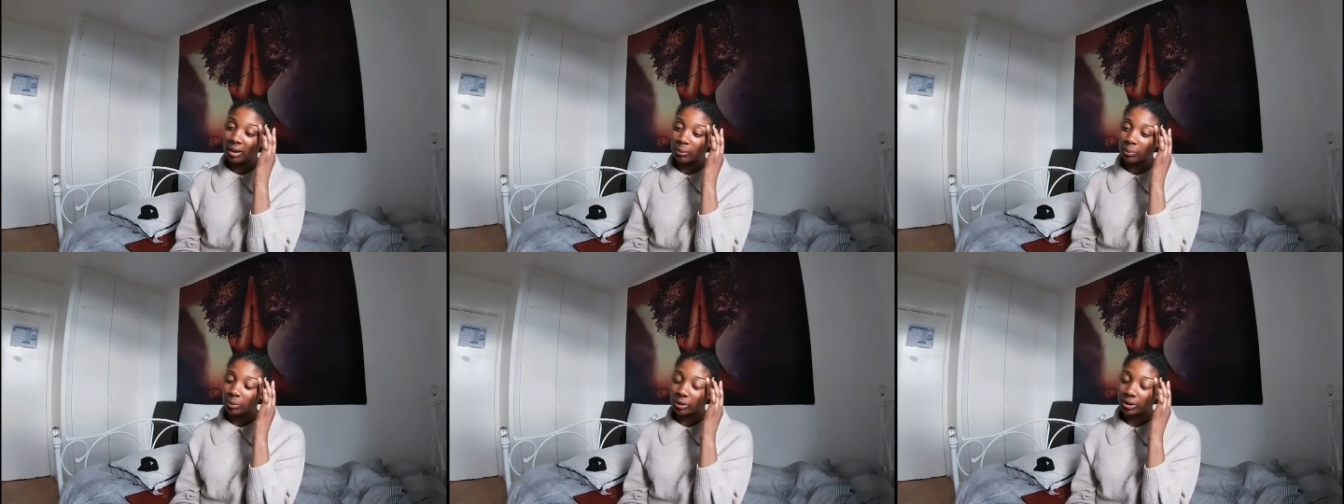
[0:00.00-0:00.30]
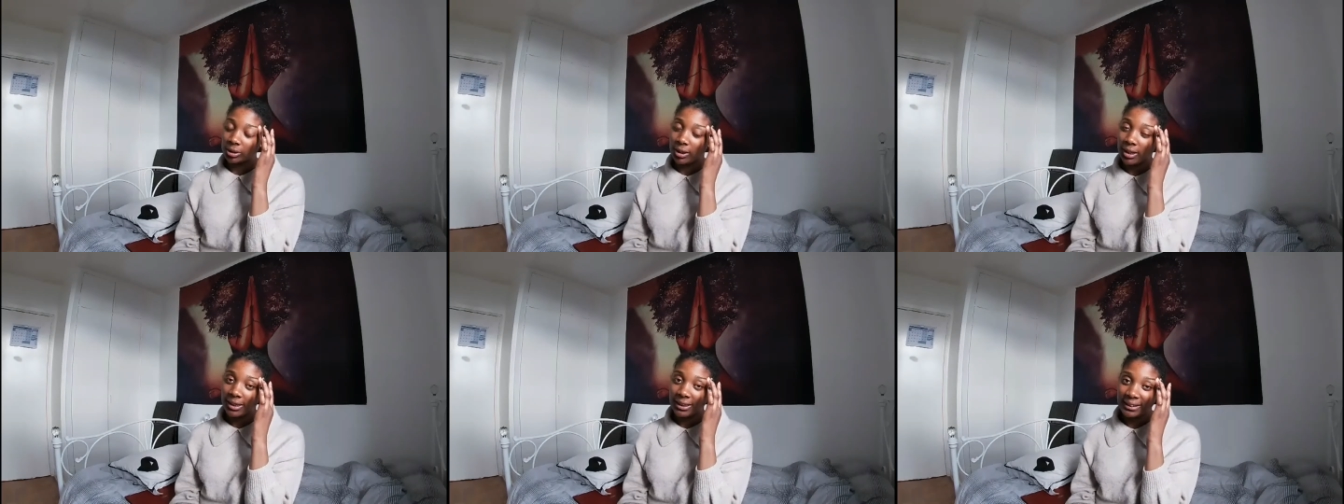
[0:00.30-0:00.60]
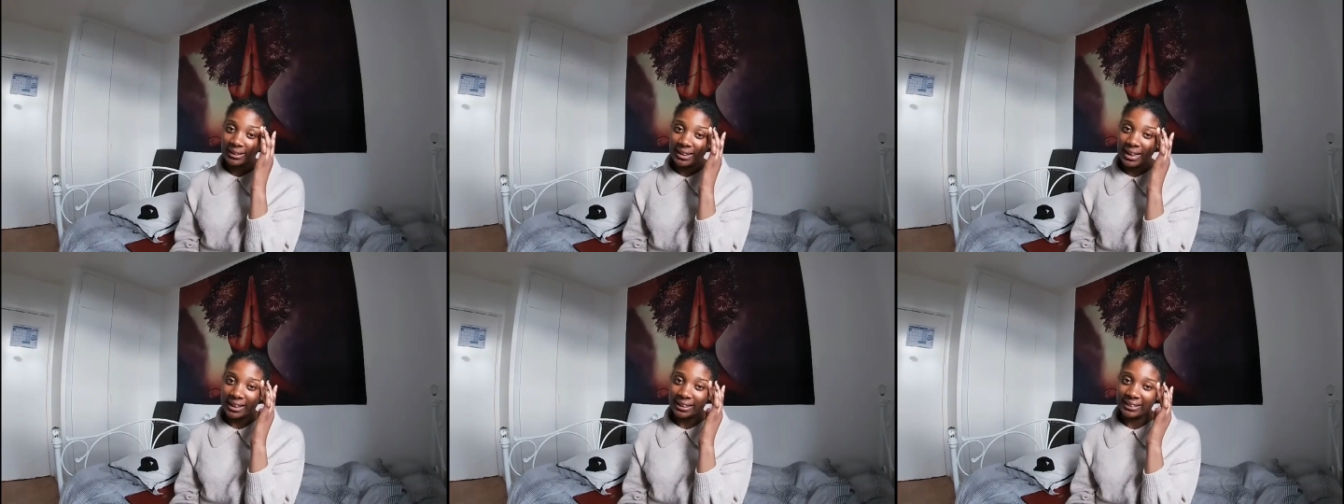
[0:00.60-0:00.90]
We're
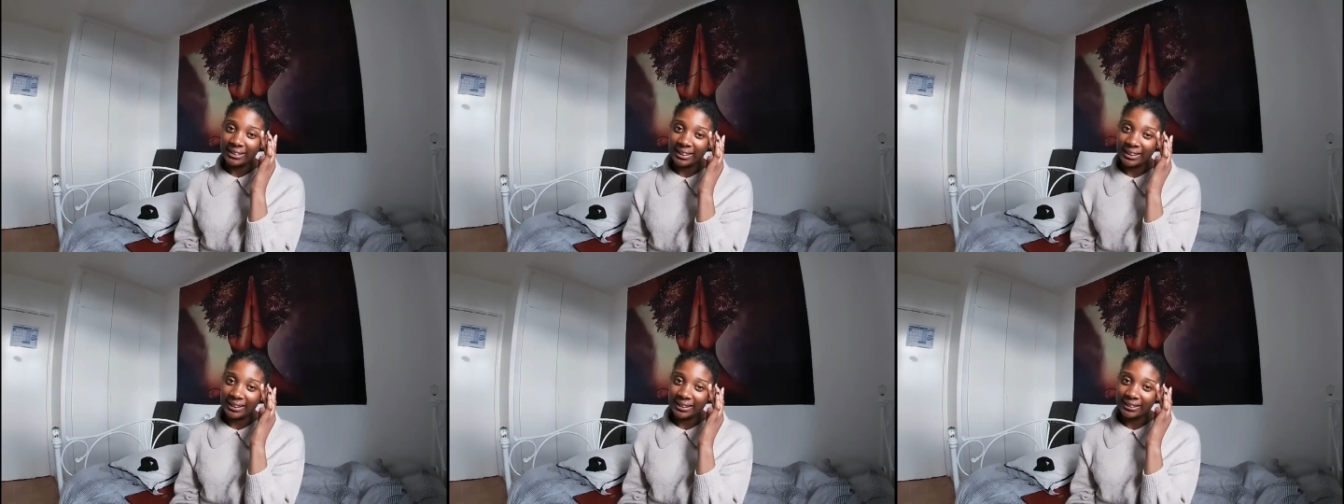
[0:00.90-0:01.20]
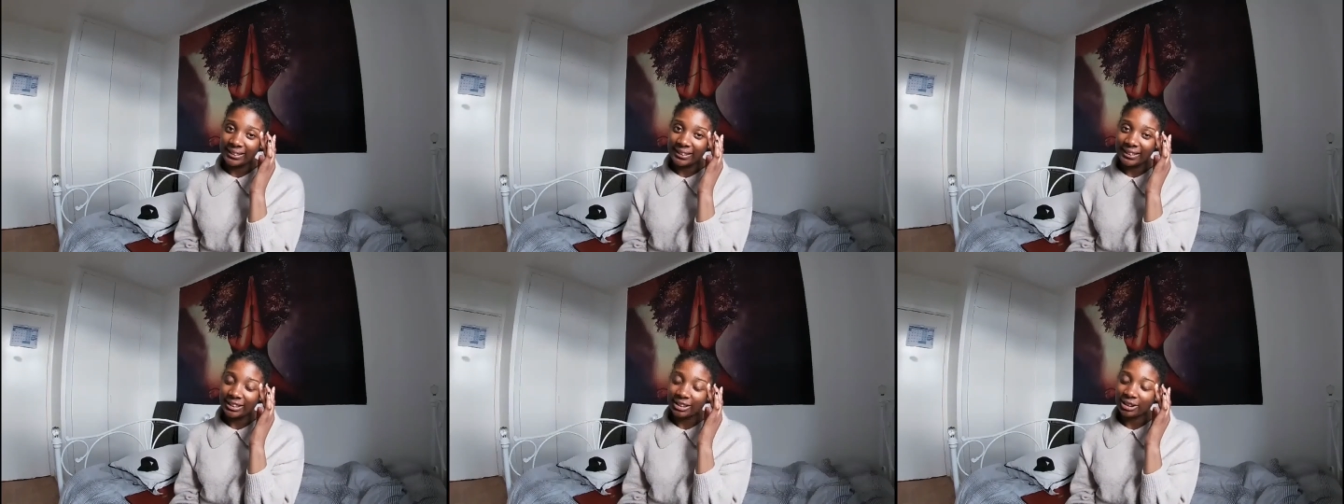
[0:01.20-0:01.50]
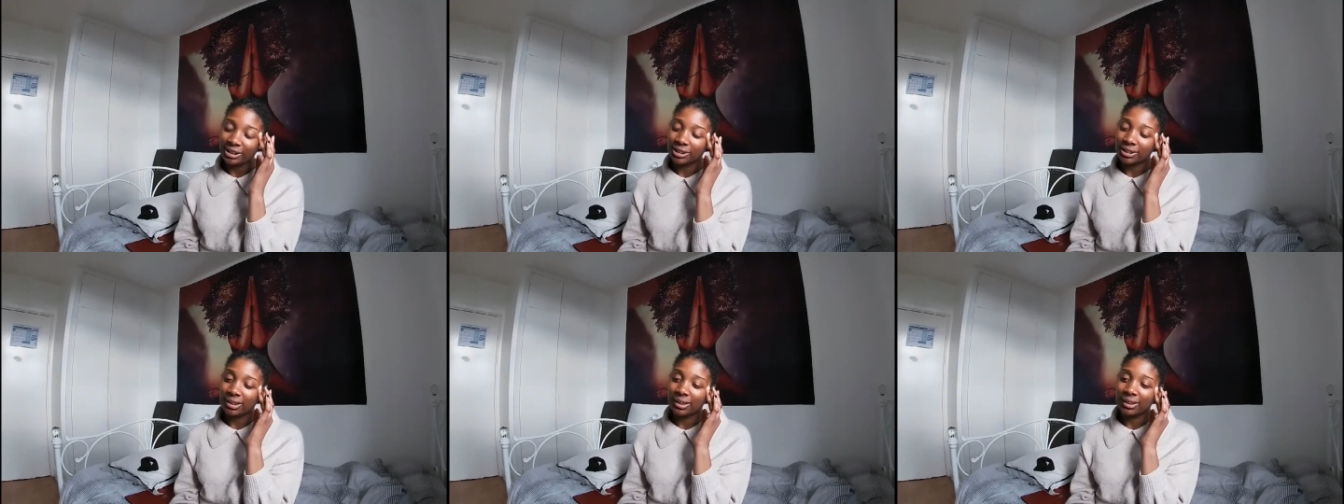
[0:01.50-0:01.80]
learning that in
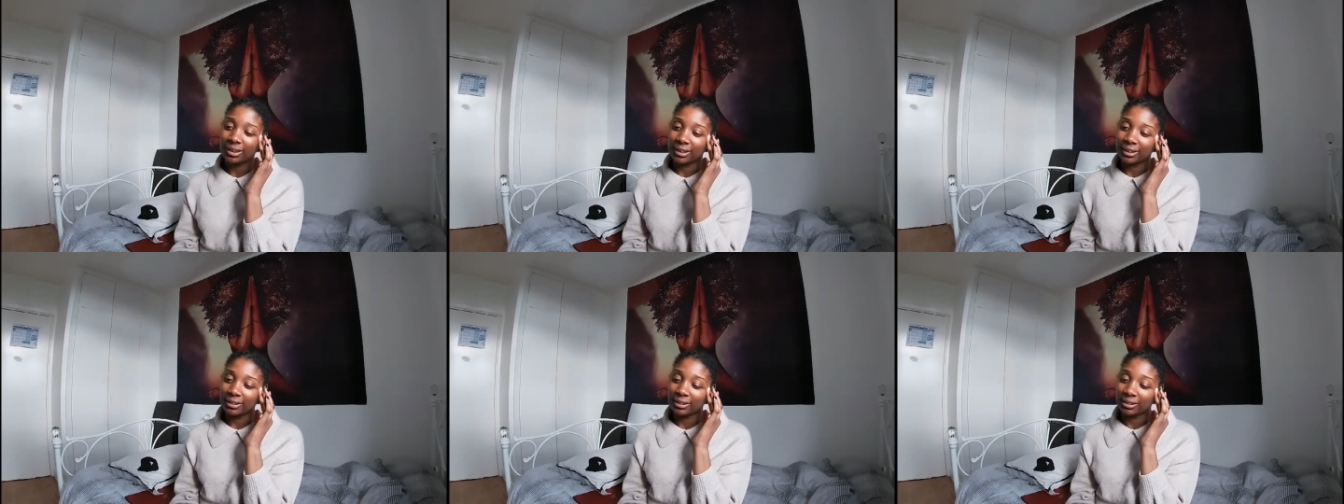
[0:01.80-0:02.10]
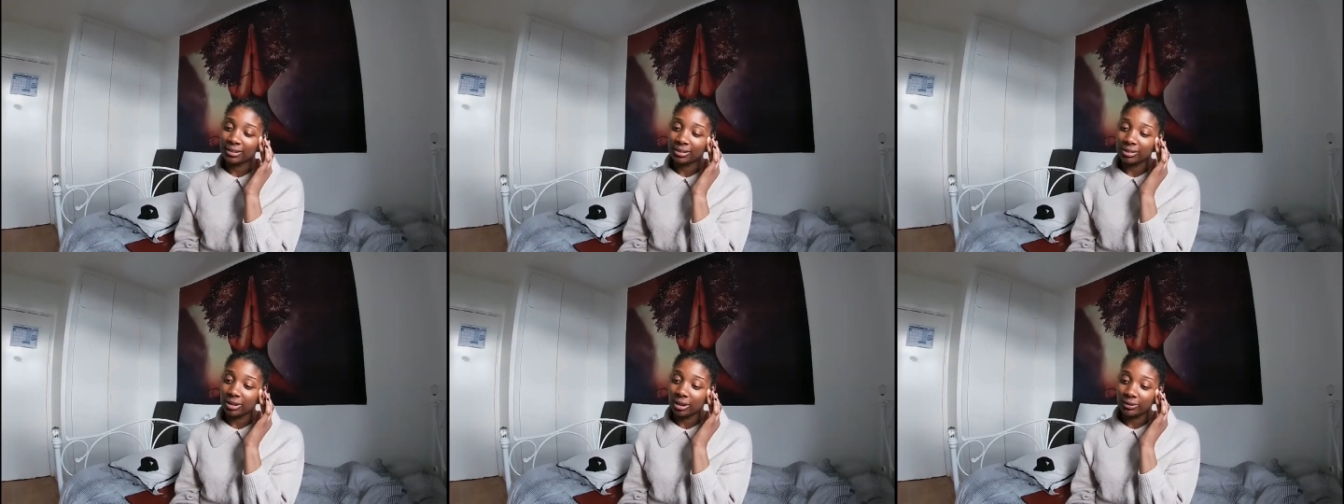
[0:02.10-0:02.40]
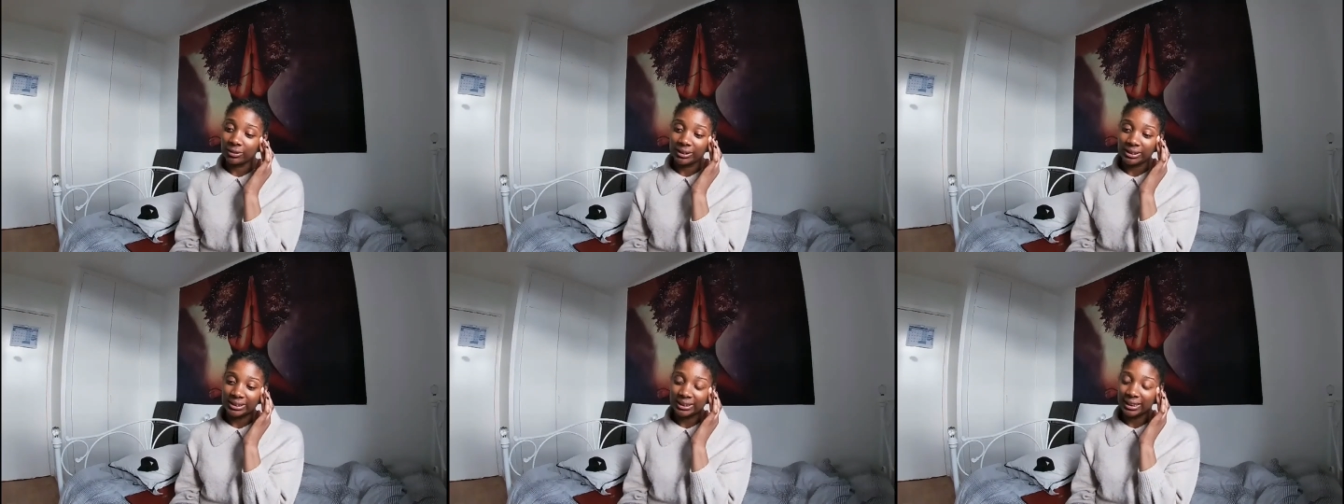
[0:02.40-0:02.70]
English, and
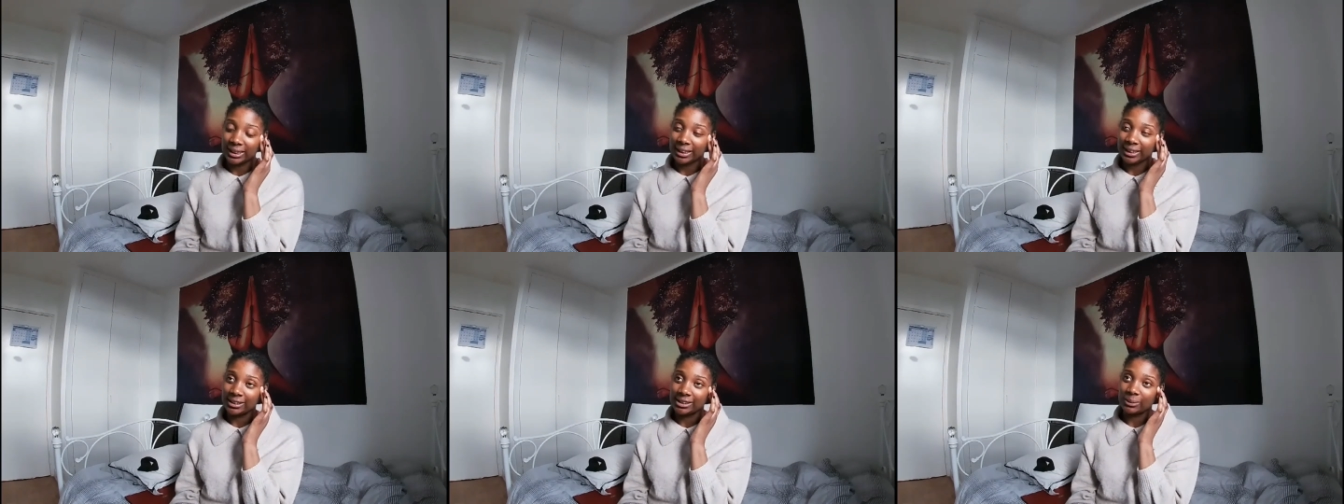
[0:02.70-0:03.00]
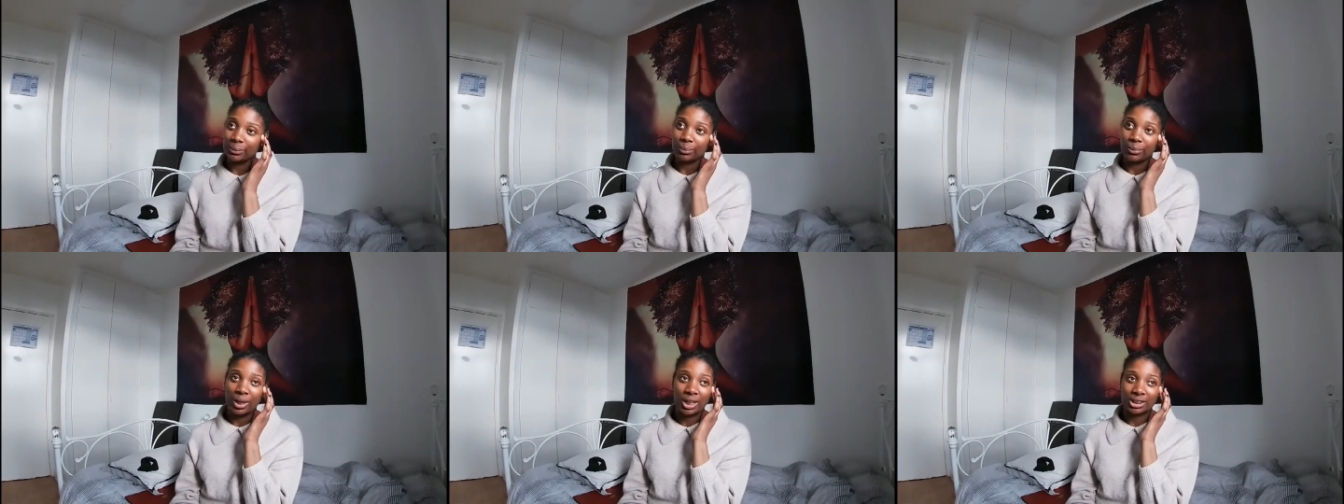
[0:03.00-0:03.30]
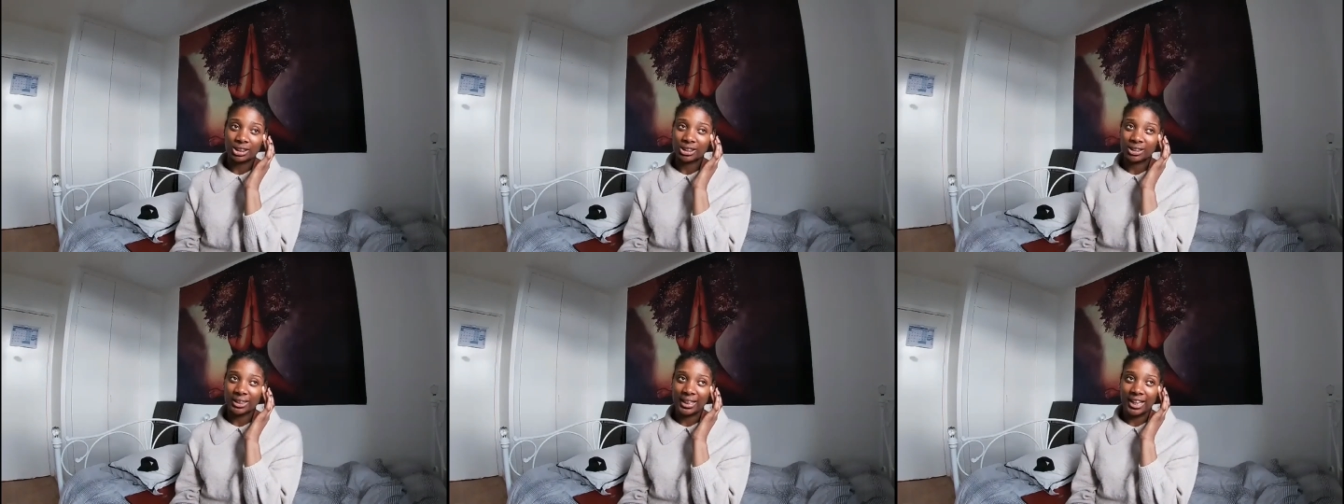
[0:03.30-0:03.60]
obviously it's
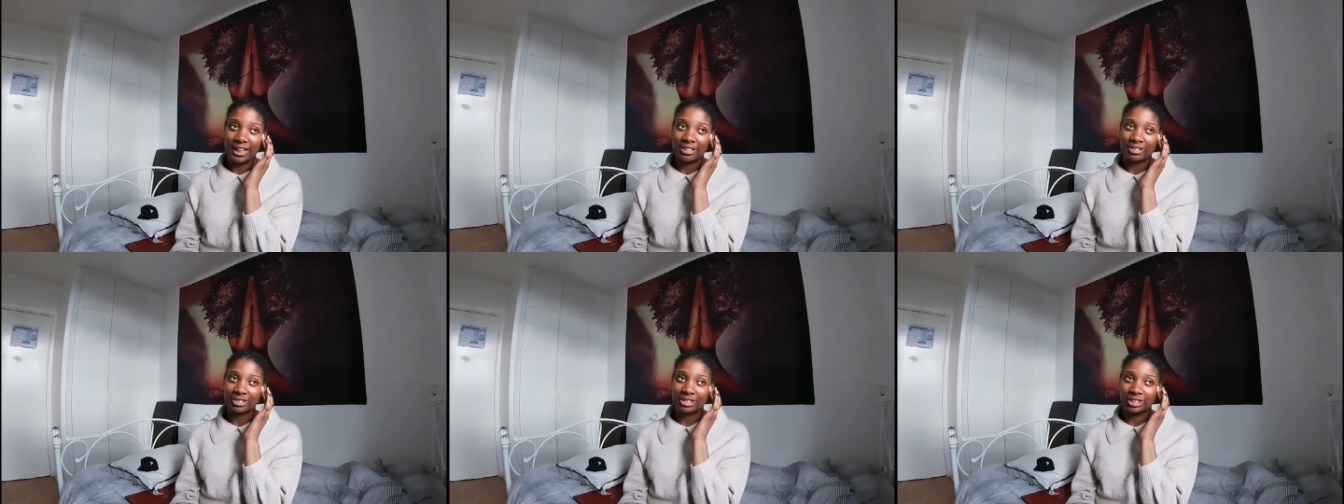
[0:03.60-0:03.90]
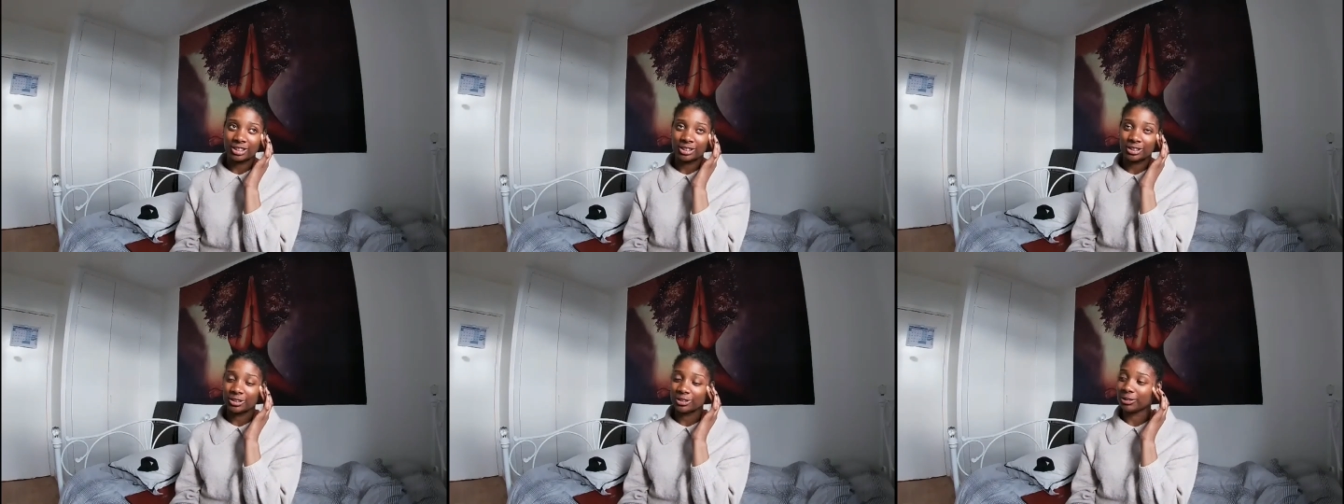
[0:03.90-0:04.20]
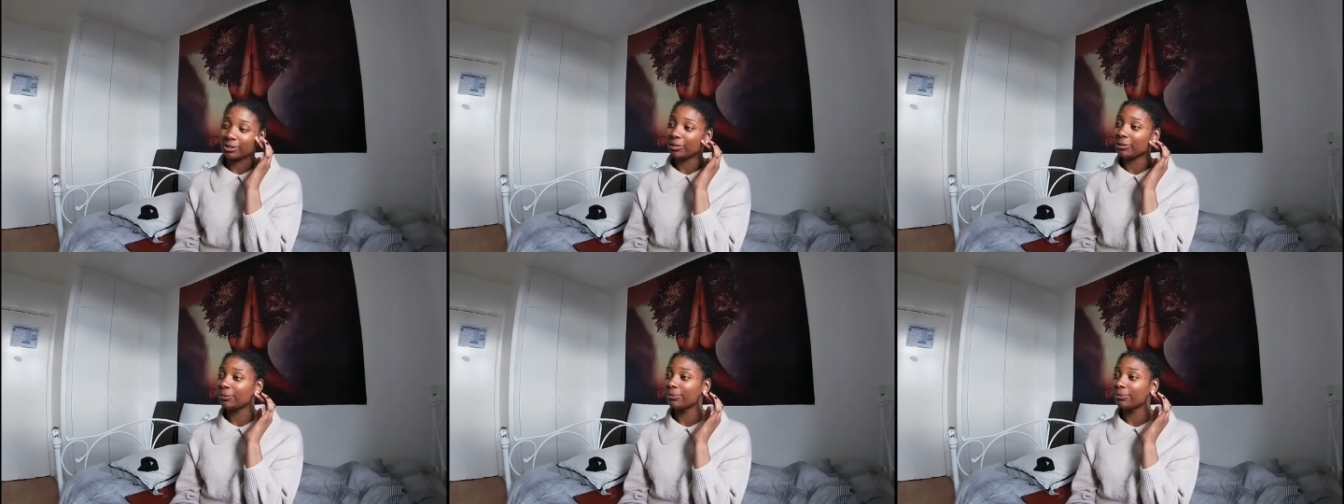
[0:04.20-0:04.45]
March now, so